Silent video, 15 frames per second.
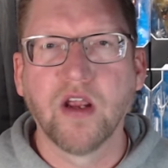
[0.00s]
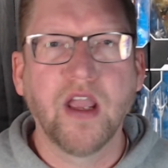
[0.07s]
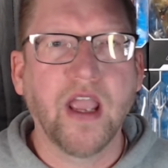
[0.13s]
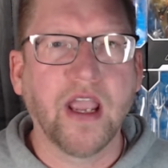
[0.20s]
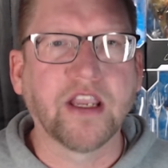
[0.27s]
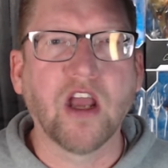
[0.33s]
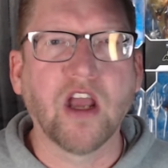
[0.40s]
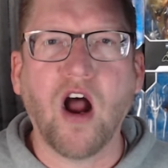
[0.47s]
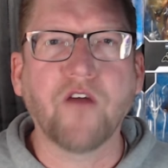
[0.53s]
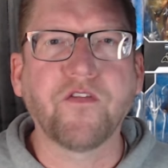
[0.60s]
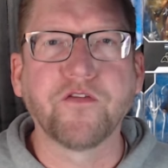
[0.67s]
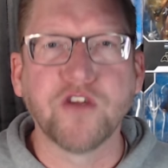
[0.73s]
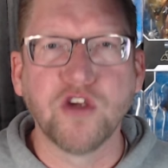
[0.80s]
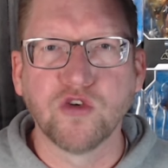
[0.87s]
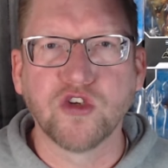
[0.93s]
and get off of
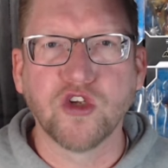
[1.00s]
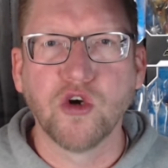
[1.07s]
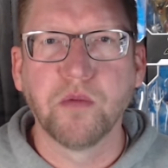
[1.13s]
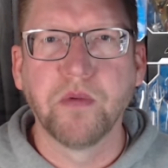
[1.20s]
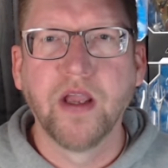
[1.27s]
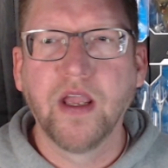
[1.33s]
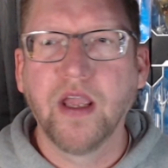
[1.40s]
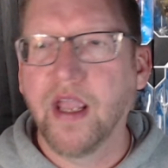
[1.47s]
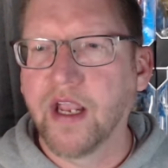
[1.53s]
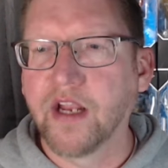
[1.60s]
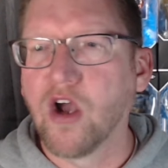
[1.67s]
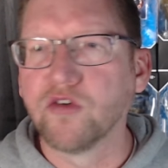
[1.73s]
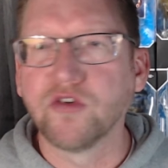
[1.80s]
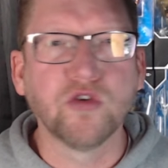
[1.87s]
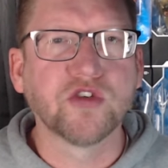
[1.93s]
YouTube and
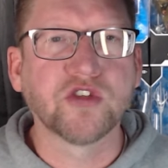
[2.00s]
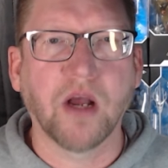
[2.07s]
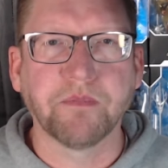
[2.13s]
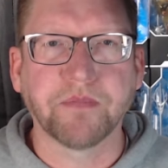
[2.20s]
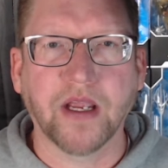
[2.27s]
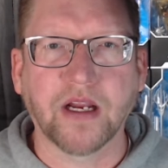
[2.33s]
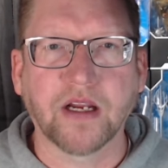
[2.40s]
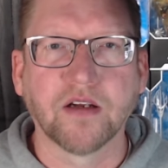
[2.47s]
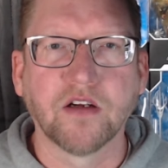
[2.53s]
go do something.